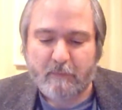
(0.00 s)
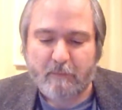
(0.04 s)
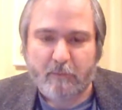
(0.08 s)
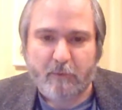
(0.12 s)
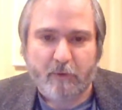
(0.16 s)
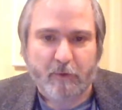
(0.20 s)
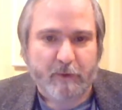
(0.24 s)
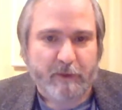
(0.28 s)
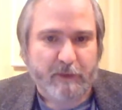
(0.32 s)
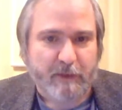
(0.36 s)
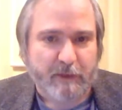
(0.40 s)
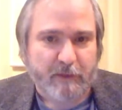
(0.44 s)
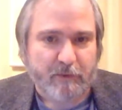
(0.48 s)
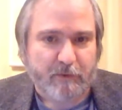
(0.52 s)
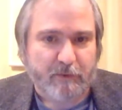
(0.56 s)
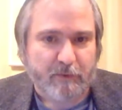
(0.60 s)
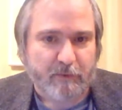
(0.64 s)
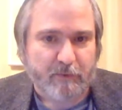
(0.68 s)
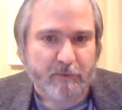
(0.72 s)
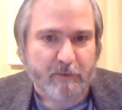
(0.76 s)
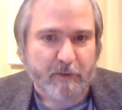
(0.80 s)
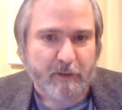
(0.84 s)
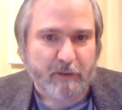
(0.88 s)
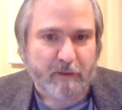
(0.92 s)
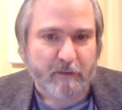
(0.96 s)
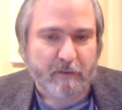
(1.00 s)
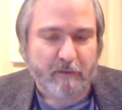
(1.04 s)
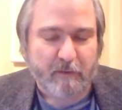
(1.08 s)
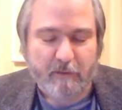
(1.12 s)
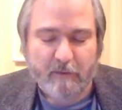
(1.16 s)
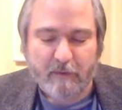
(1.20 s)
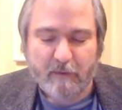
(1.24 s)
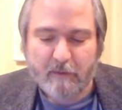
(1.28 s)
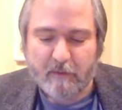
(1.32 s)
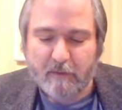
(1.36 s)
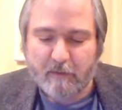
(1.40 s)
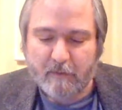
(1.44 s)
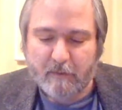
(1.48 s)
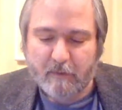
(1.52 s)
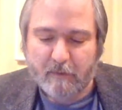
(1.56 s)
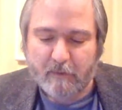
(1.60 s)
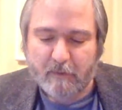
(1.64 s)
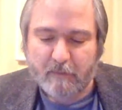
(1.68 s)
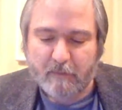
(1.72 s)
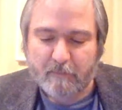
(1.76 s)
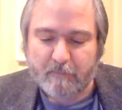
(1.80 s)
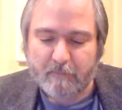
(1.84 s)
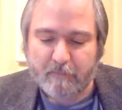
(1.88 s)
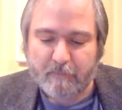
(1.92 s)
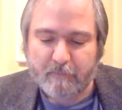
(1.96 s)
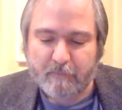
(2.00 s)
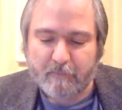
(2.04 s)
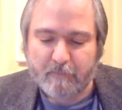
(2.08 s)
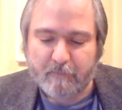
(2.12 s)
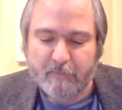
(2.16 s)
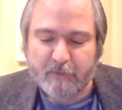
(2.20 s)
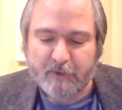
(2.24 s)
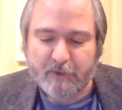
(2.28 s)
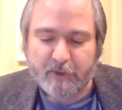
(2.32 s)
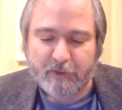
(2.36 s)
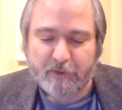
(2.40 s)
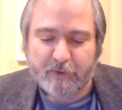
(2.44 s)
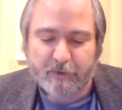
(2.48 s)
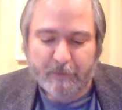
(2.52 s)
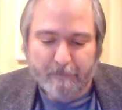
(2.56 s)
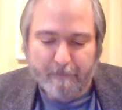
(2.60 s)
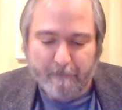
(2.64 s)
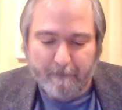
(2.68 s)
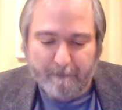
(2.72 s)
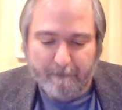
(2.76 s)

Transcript: put into the uh, system.